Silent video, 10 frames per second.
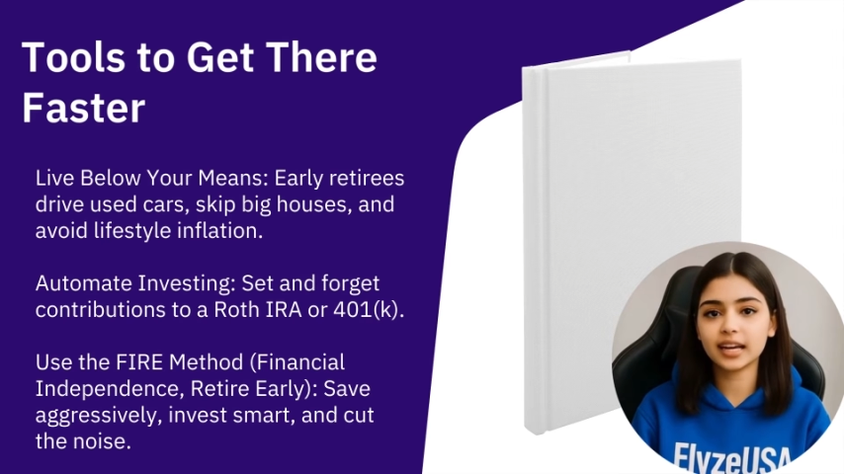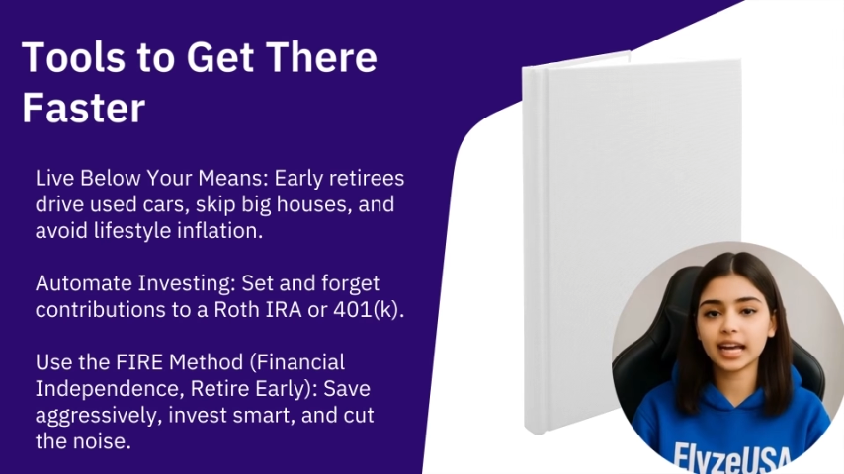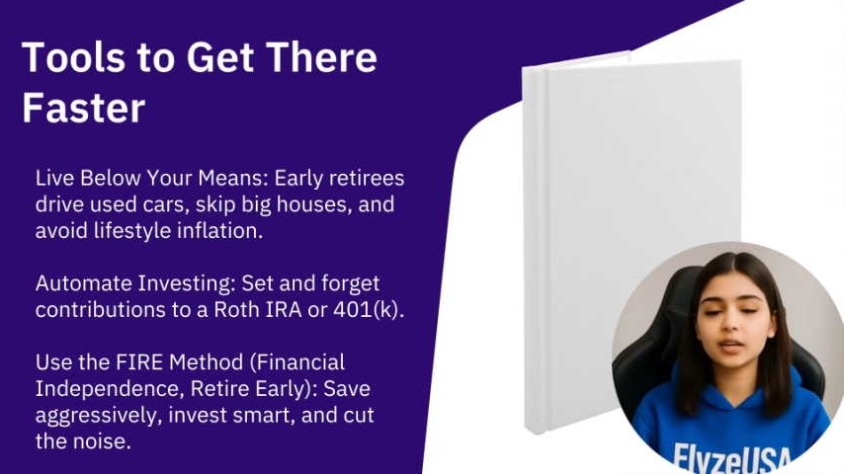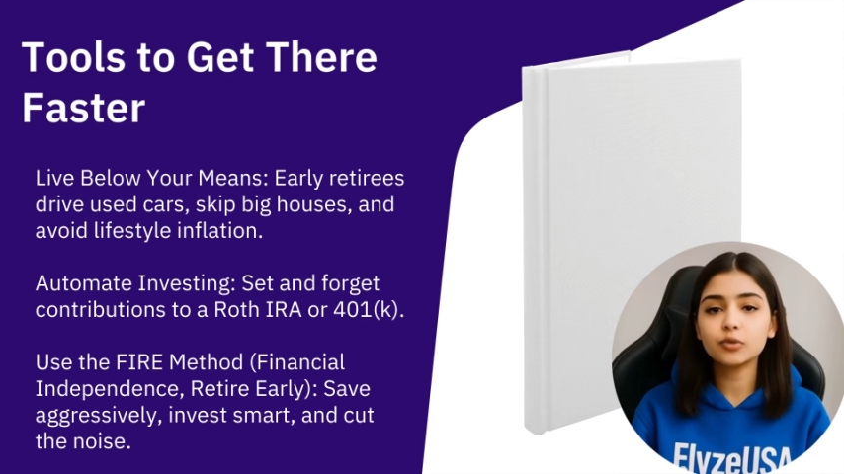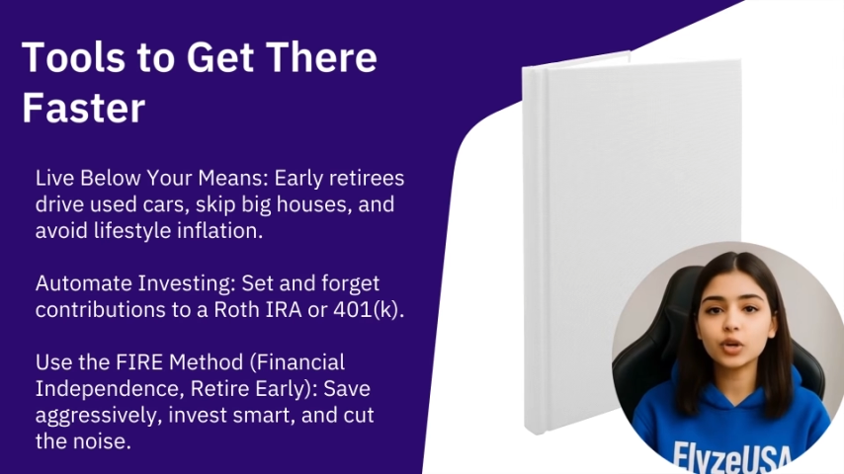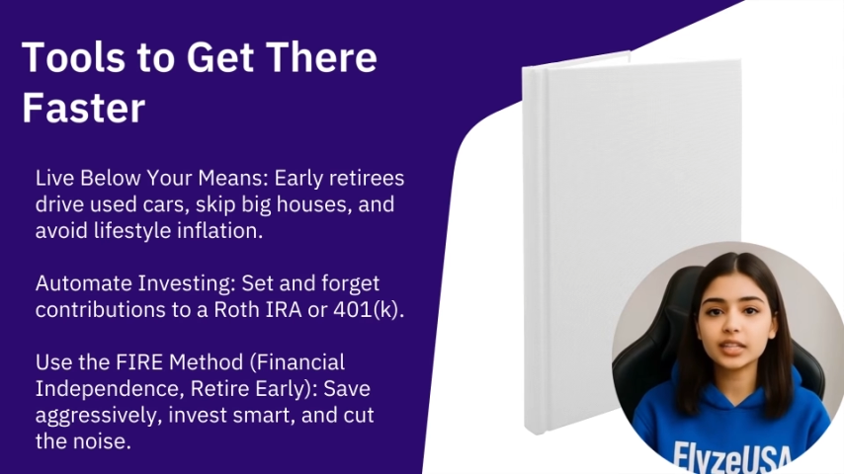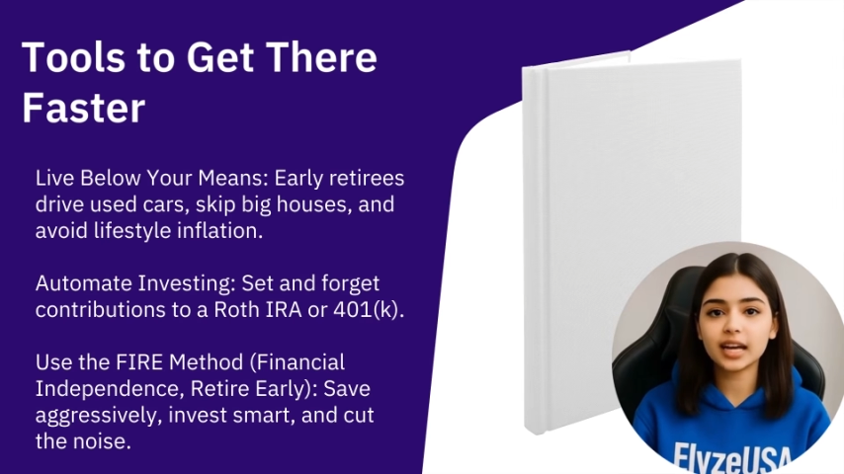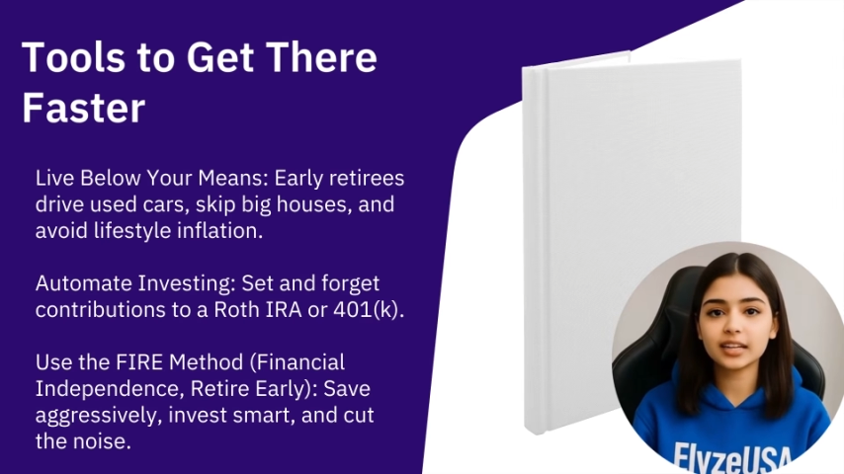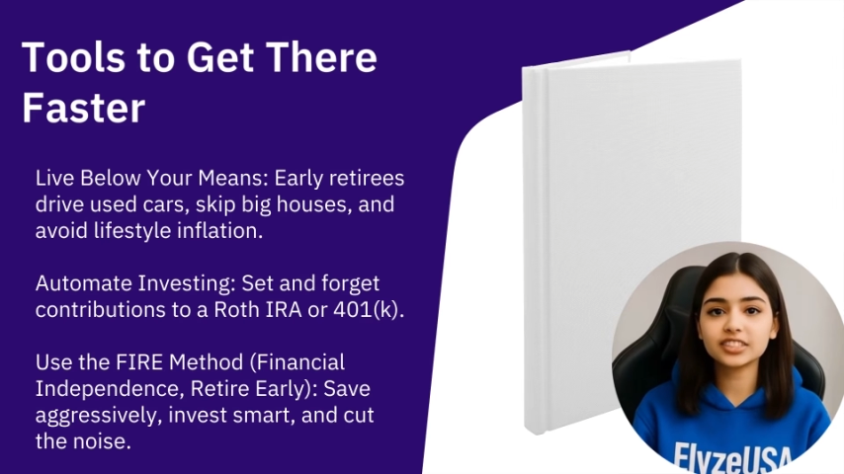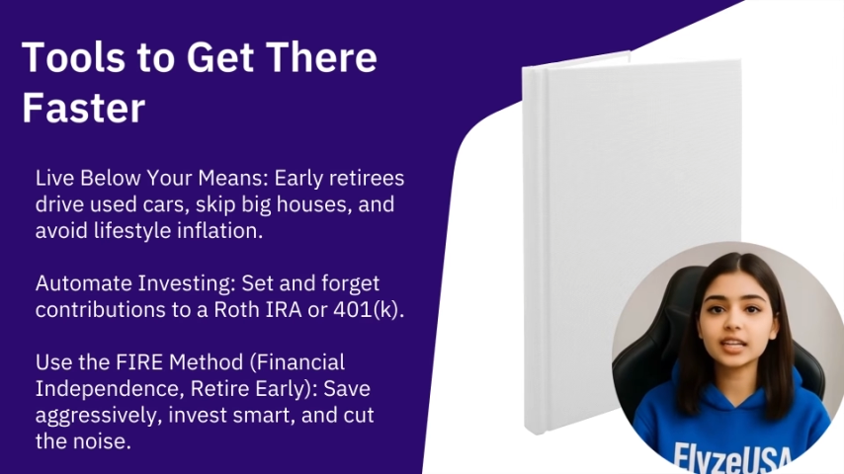and avoid
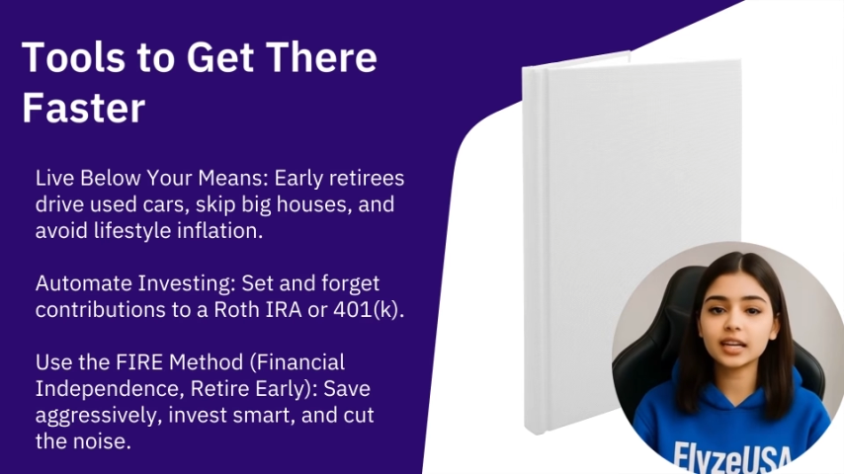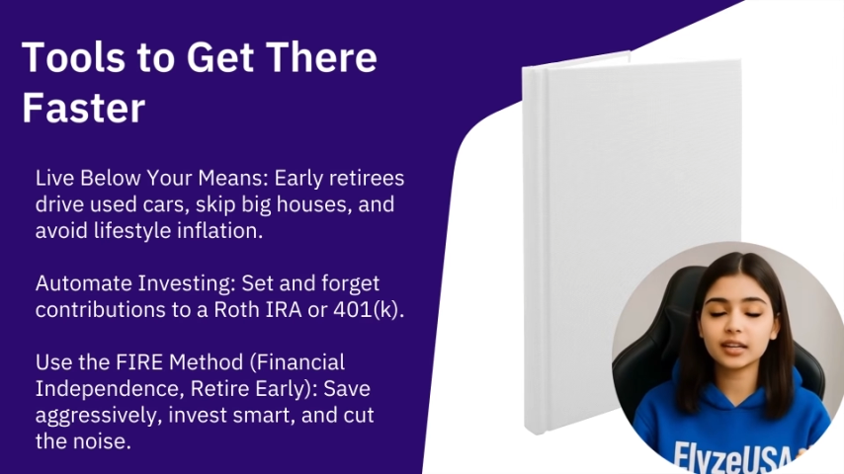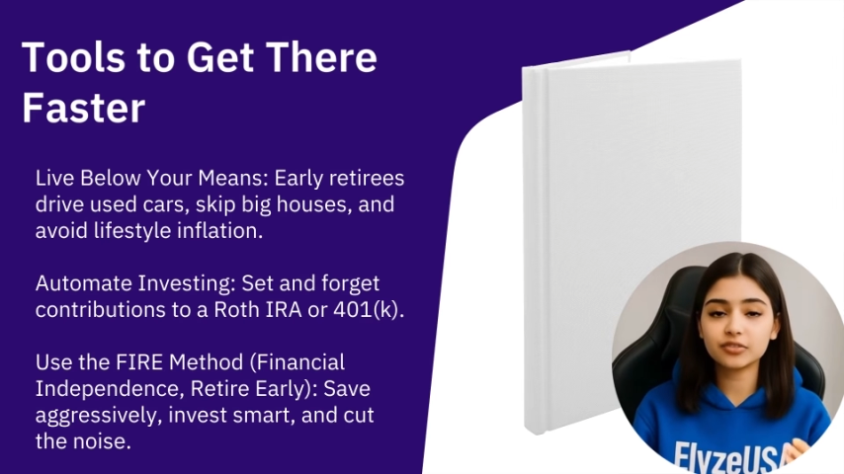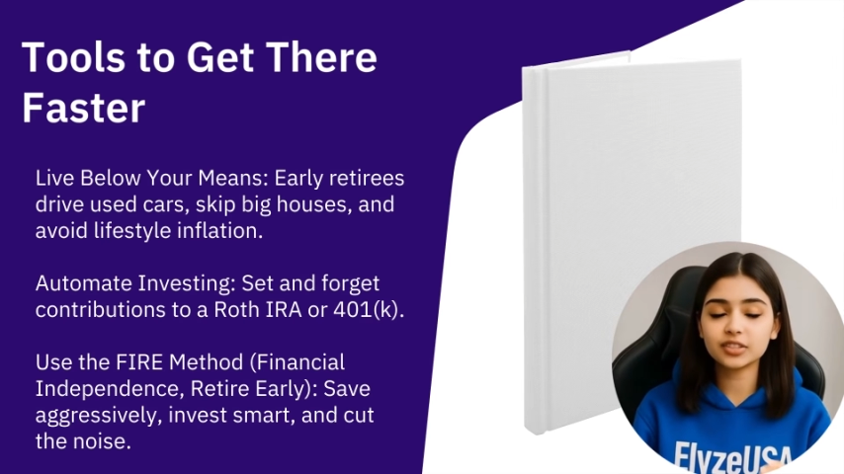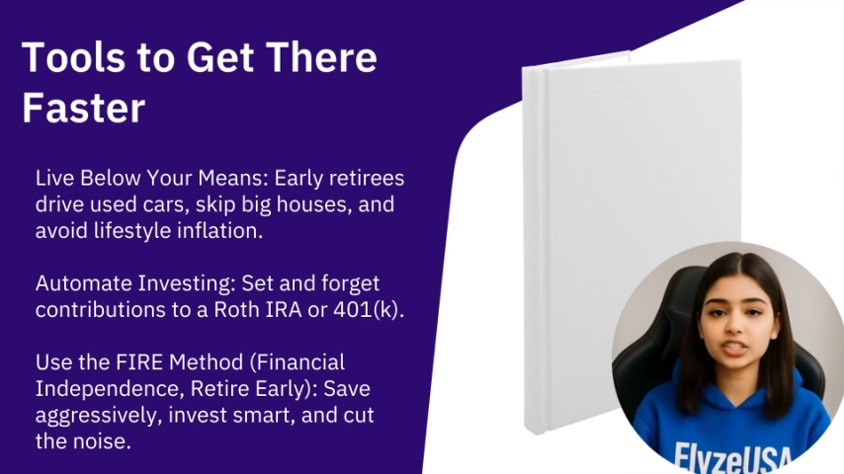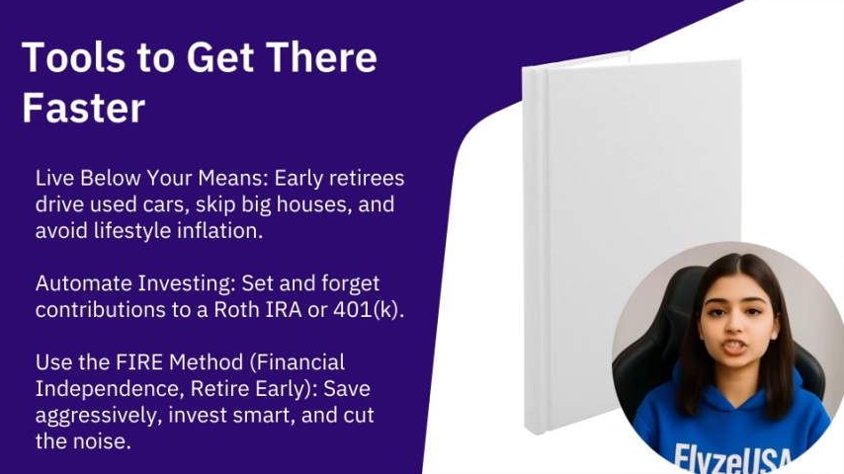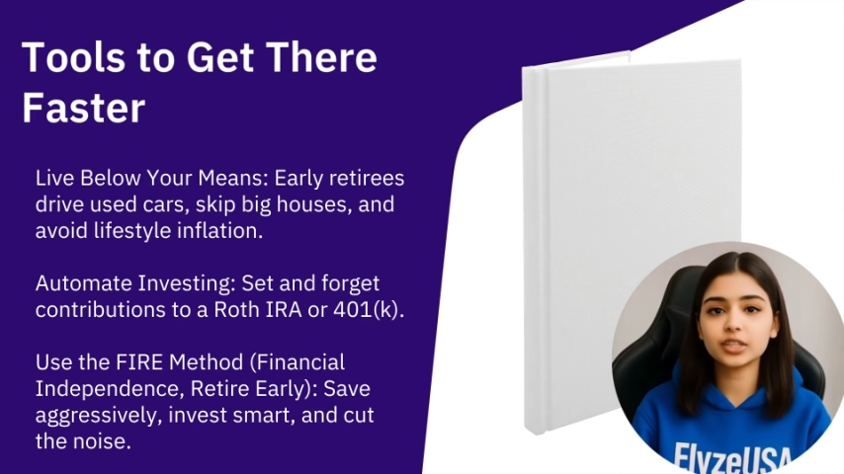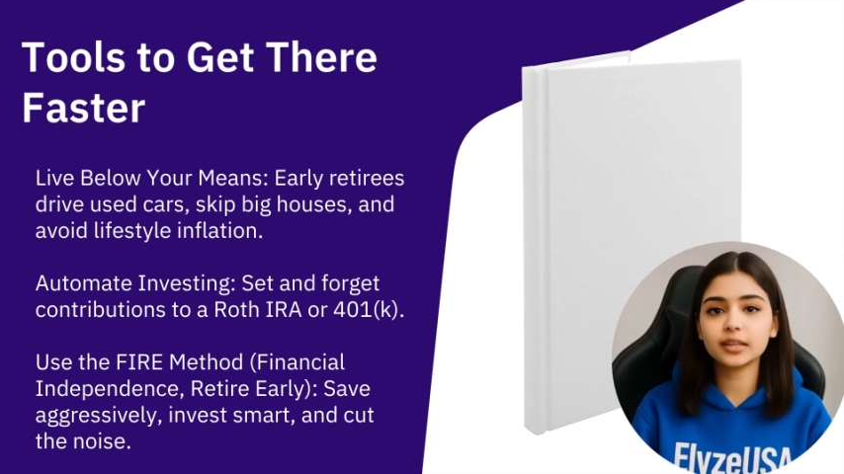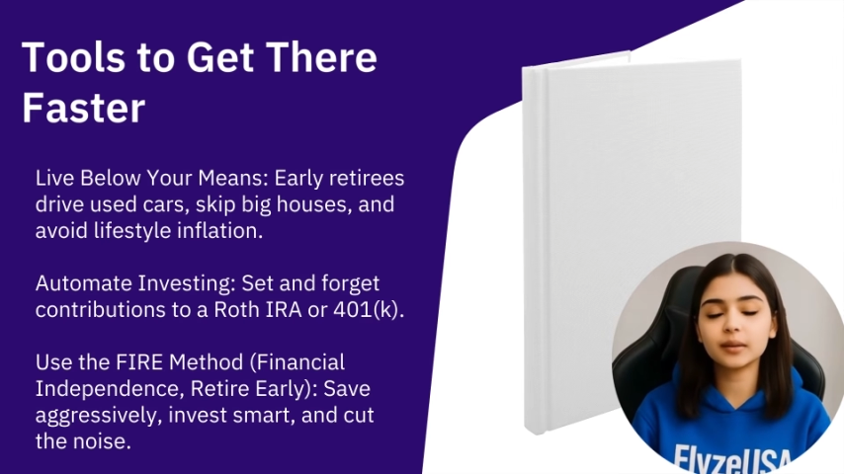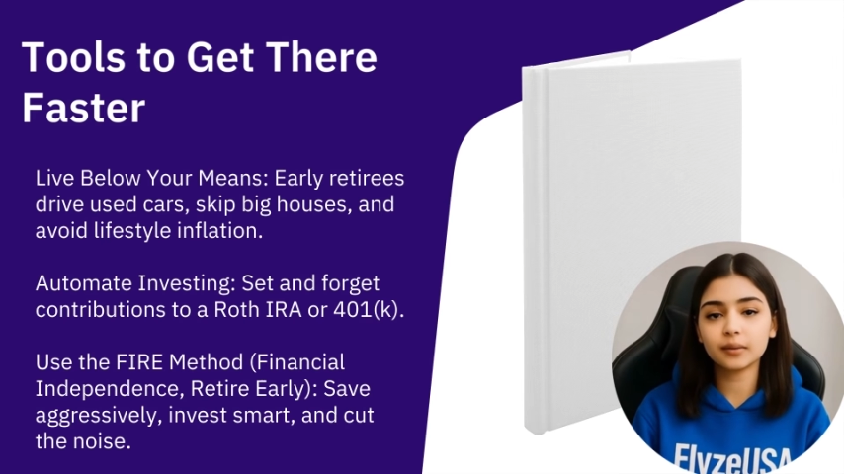lifestyle inflation.